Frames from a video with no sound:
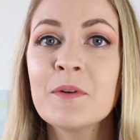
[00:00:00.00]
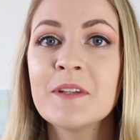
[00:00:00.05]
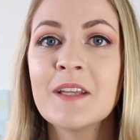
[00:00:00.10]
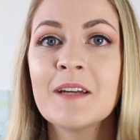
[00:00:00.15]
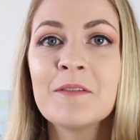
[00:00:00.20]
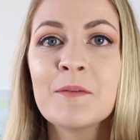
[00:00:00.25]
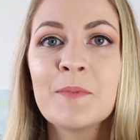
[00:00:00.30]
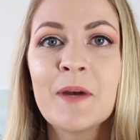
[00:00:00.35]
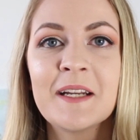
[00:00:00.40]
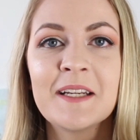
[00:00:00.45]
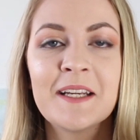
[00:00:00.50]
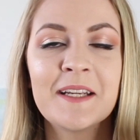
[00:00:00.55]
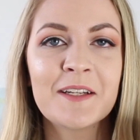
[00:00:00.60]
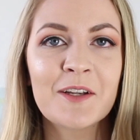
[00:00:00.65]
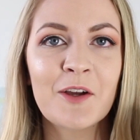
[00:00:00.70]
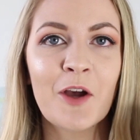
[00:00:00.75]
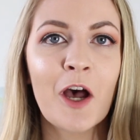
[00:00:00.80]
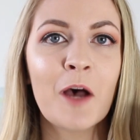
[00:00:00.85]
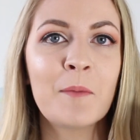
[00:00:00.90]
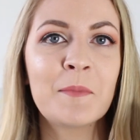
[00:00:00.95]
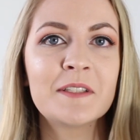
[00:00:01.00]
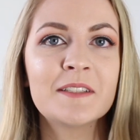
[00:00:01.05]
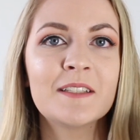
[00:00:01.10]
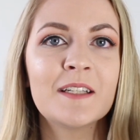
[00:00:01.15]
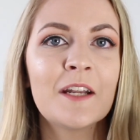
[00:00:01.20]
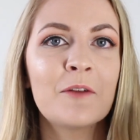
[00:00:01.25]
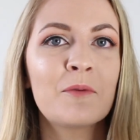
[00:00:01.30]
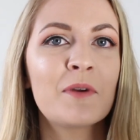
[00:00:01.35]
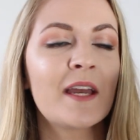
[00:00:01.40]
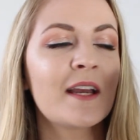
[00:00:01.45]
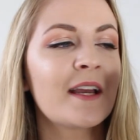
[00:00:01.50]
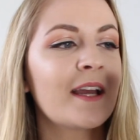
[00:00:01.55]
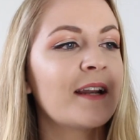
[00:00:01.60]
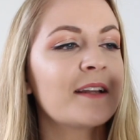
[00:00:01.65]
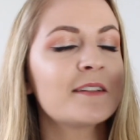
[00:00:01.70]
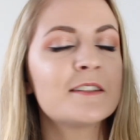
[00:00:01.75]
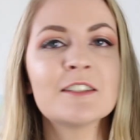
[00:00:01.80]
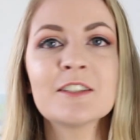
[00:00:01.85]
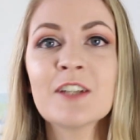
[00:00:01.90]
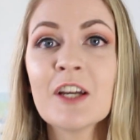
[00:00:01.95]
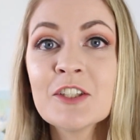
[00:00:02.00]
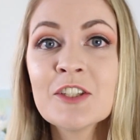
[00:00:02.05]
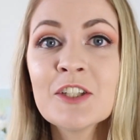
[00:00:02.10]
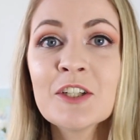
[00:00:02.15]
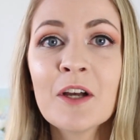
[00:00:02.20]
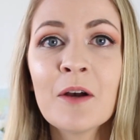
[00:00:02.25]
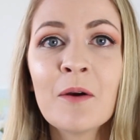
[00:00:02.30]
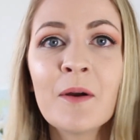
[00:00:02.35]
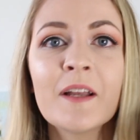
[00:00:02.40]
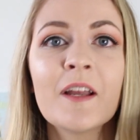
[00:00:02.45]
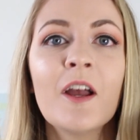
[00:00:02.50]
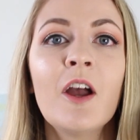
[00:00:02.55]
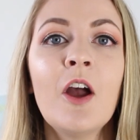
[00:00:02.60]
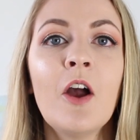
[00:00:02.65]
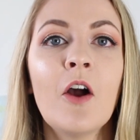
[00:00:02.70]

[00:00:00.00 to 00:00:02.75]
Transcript: with everybody in the comments, and then we can get a discussion going